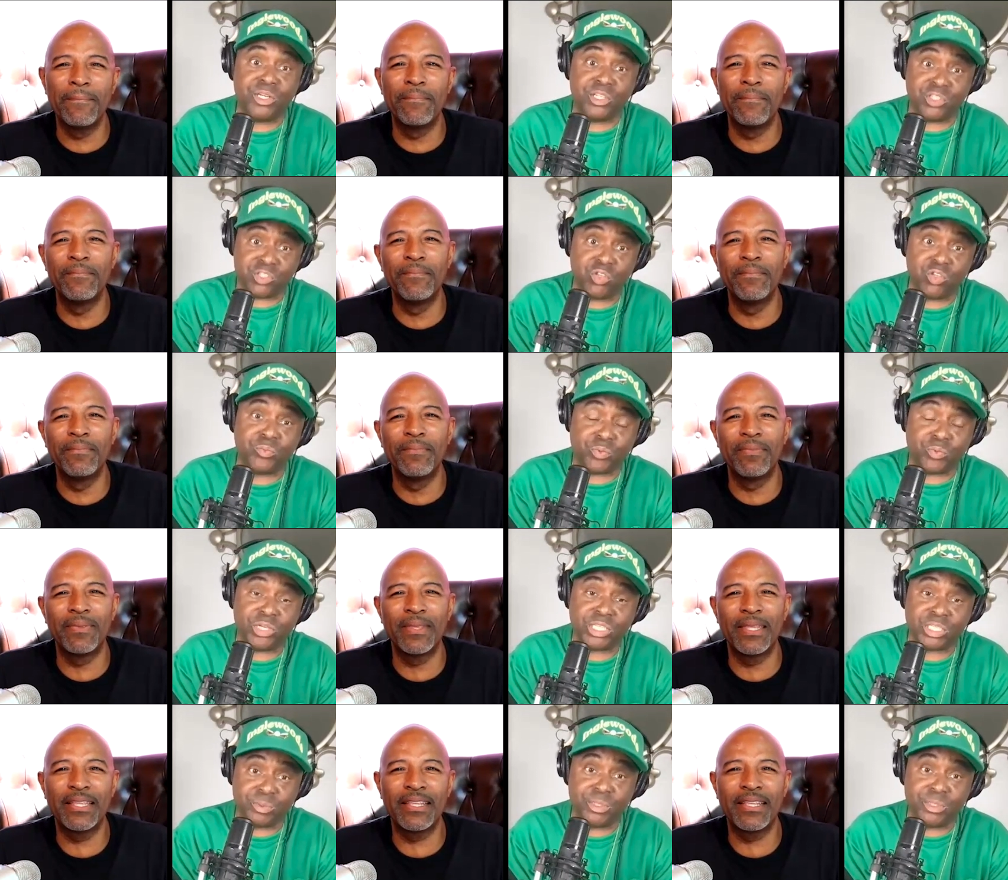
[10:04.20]
Speaker 1: been a
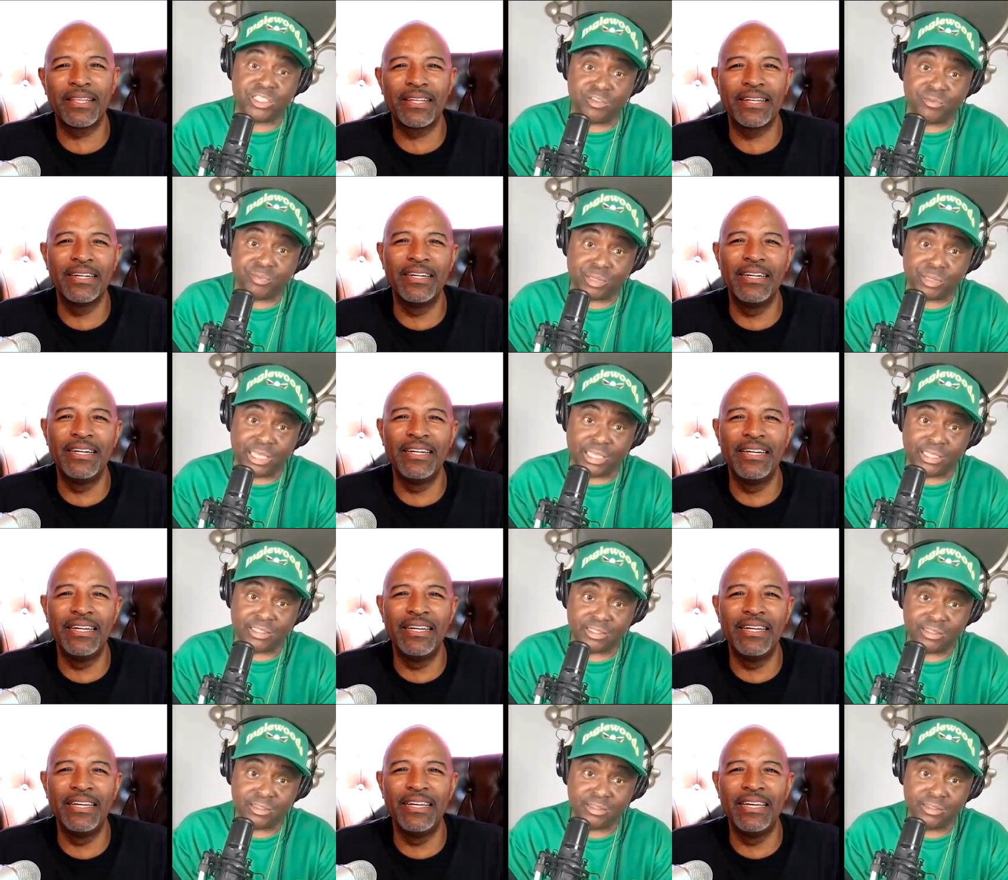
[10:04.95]
super expensive
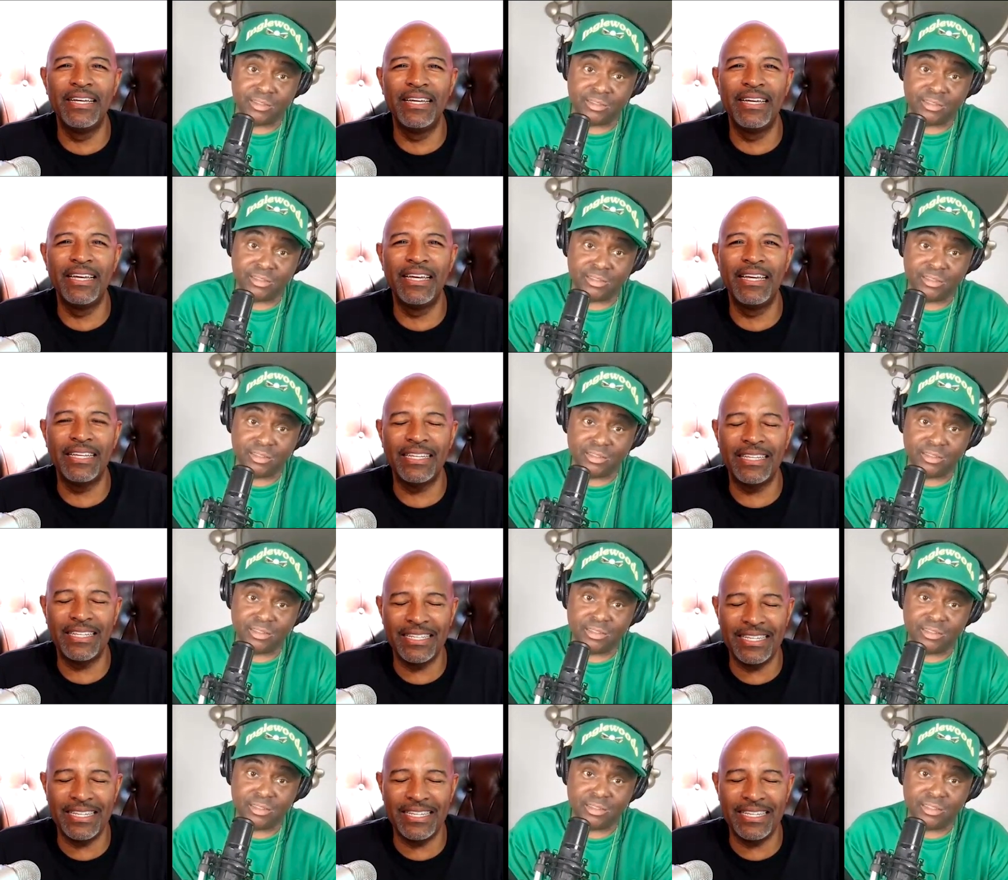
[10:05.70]
place.
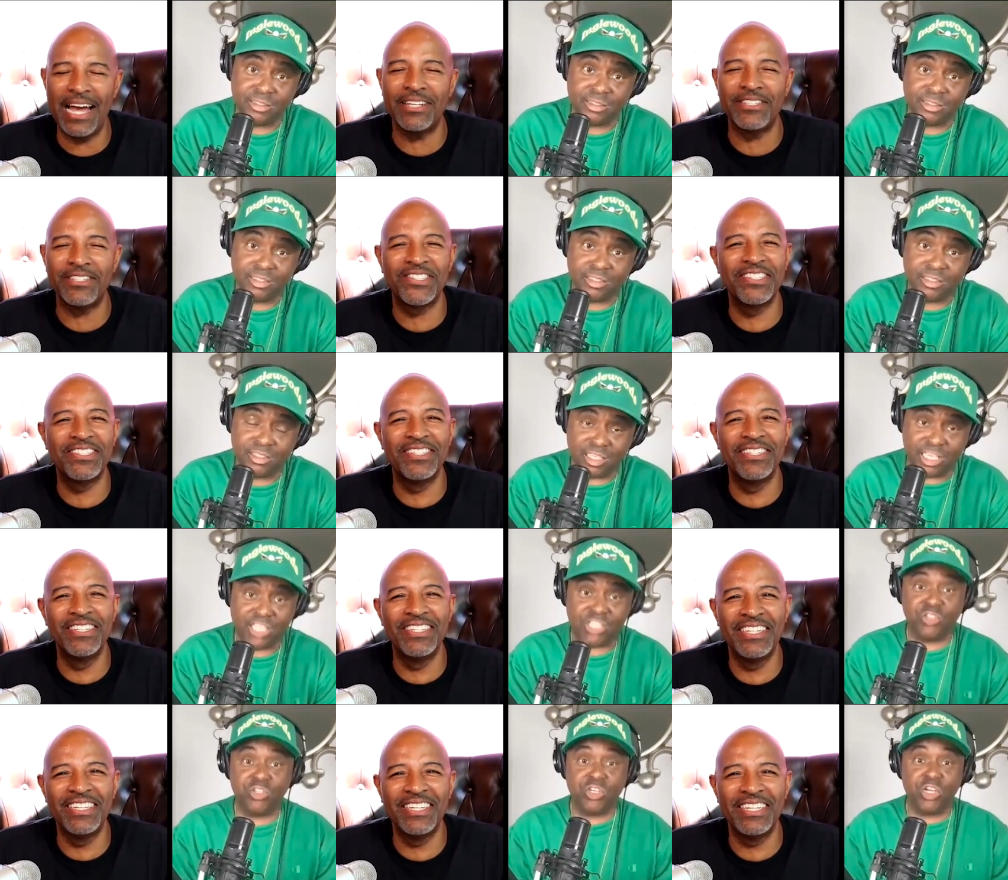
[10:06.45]
Yes.
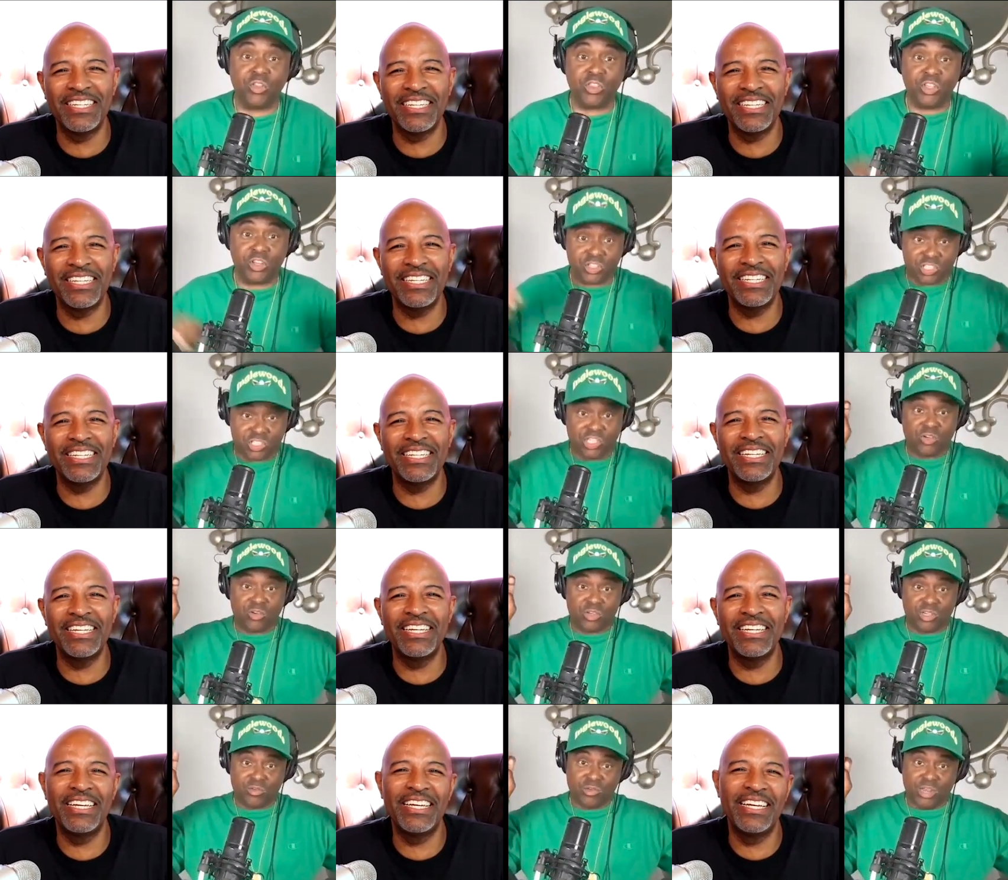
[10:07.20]
And you know their
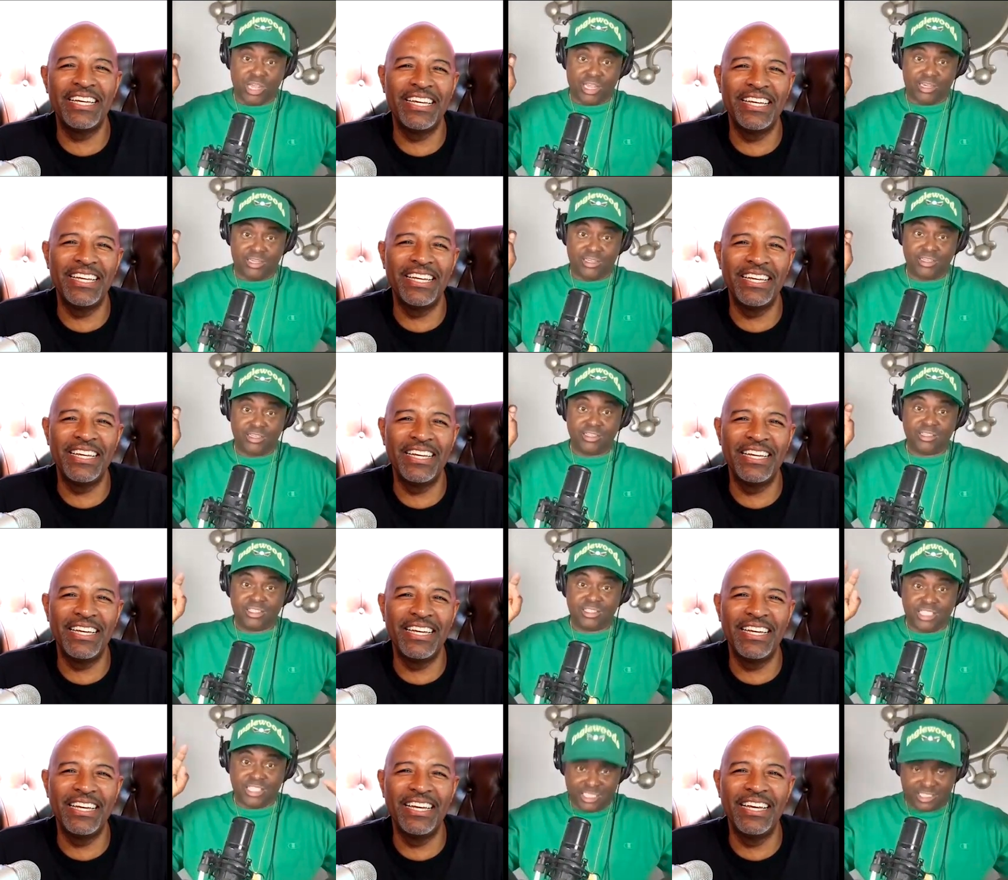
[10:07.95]
slogan, right?
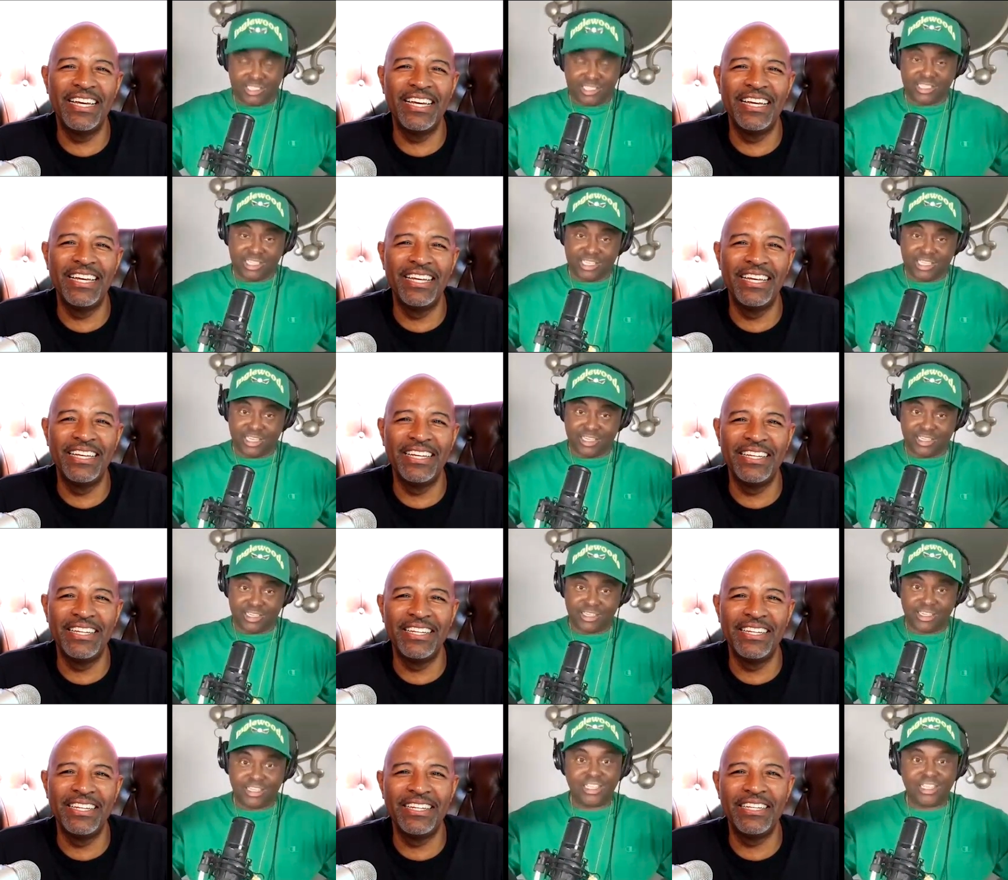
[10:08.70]

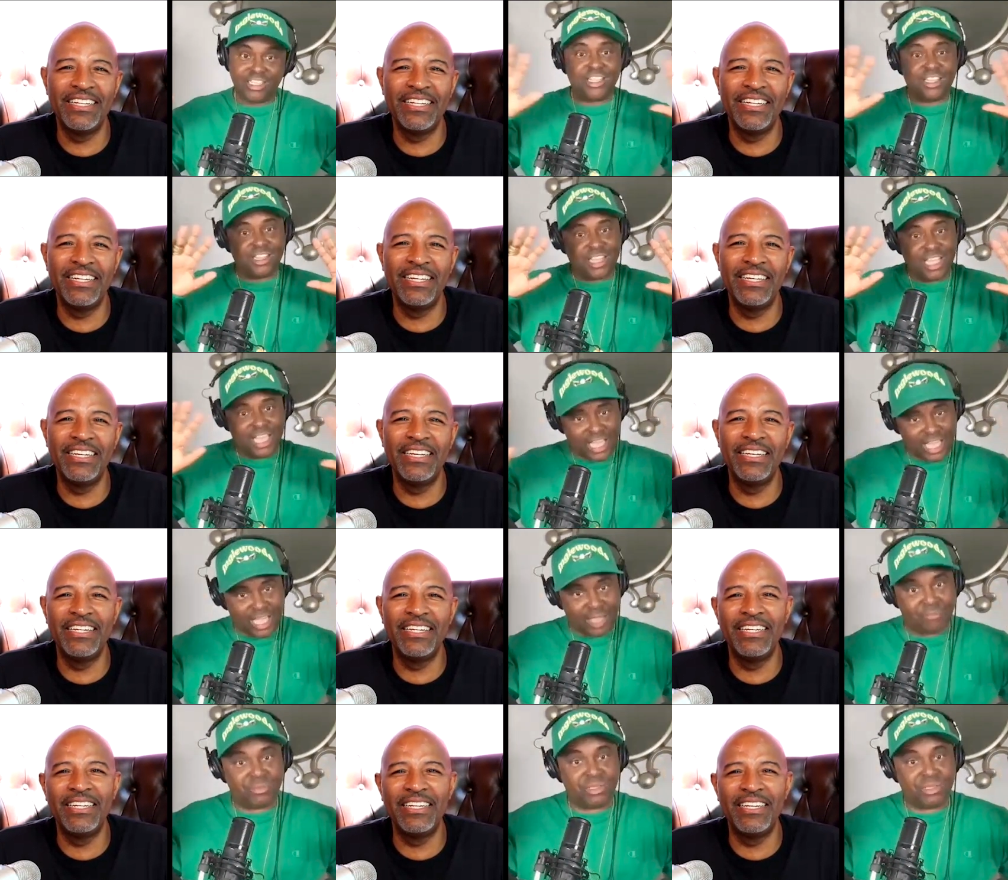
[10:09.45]
Disneyland, the
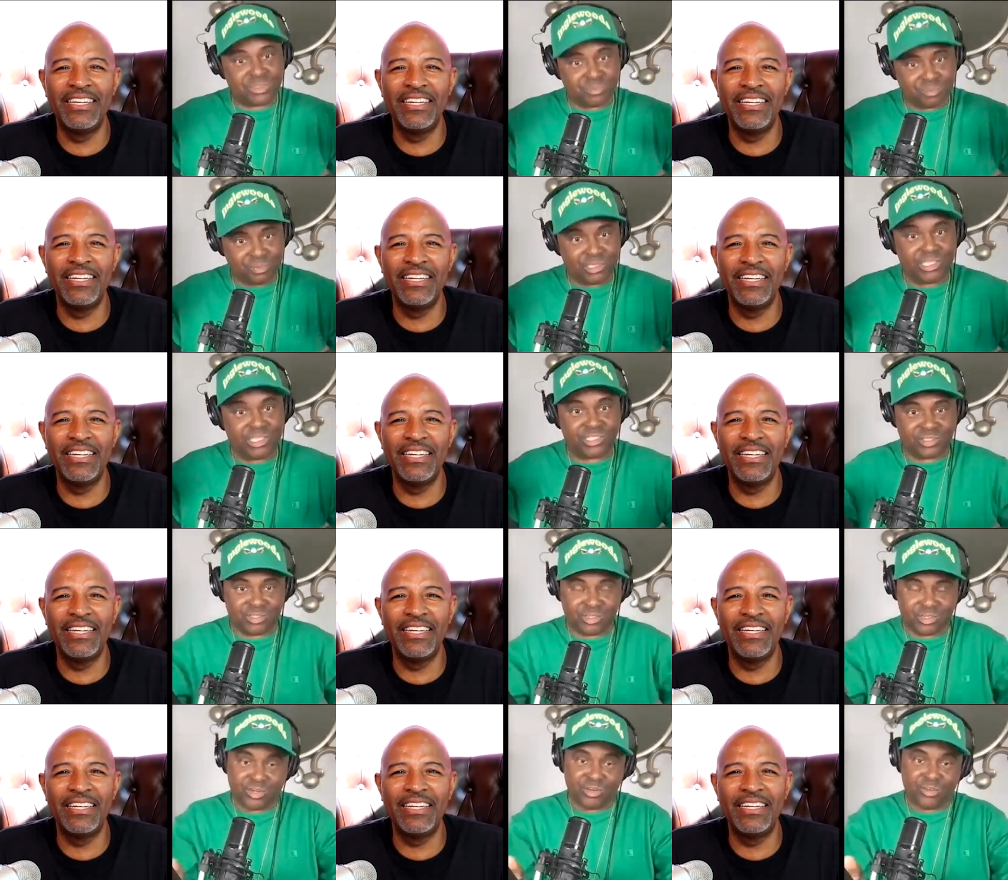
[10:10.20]
happiest
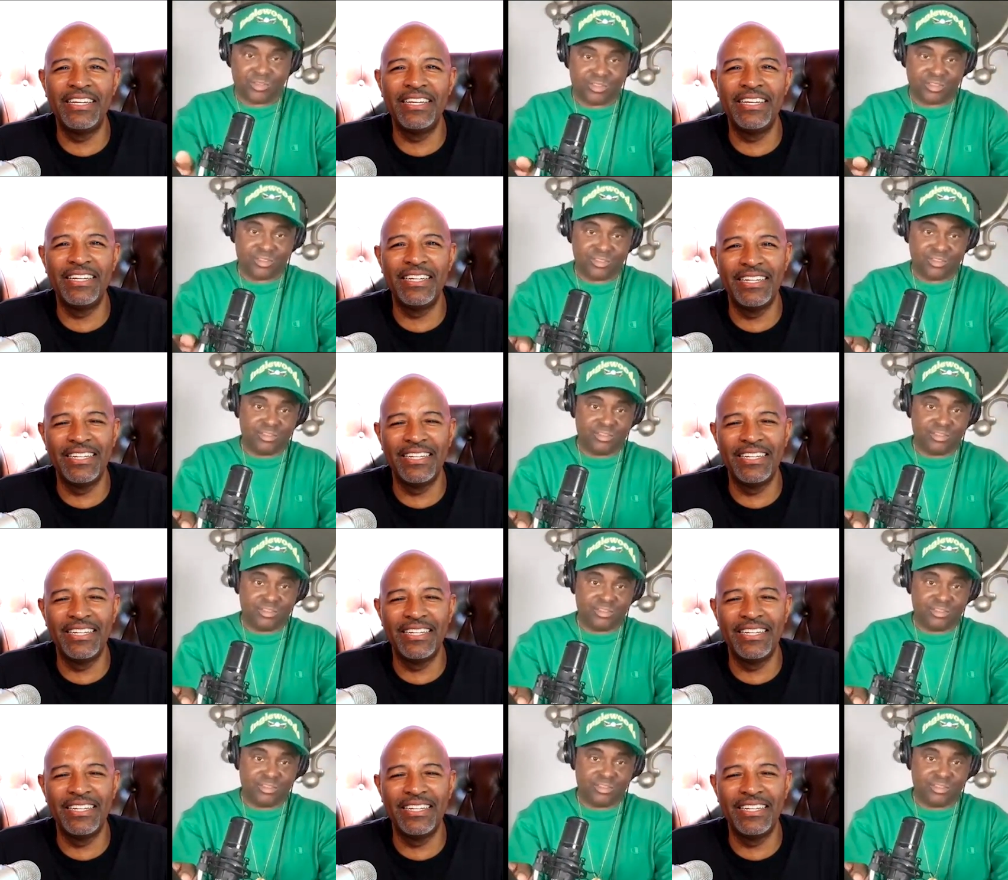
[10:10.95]
place on earth.